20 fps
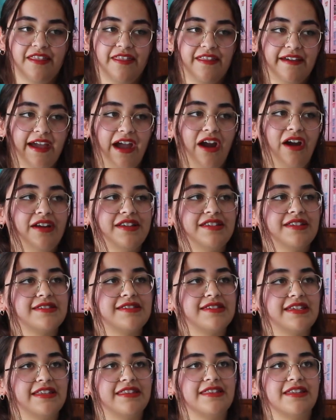The
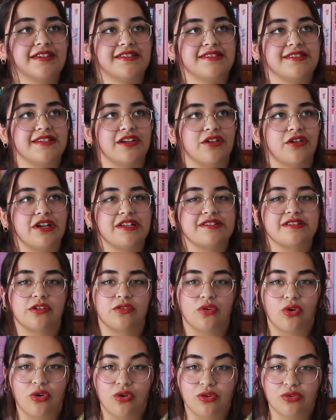characters in this series
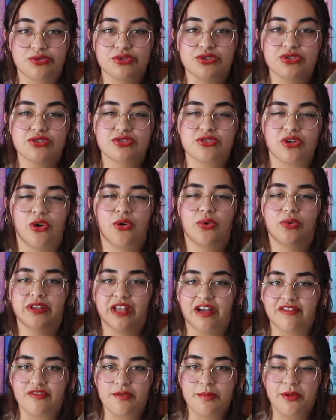are all so
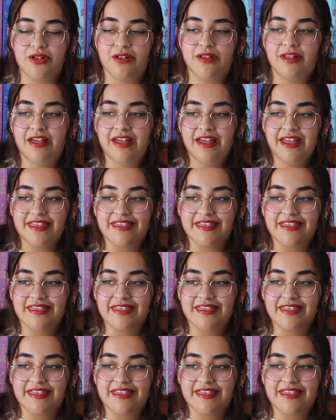lovable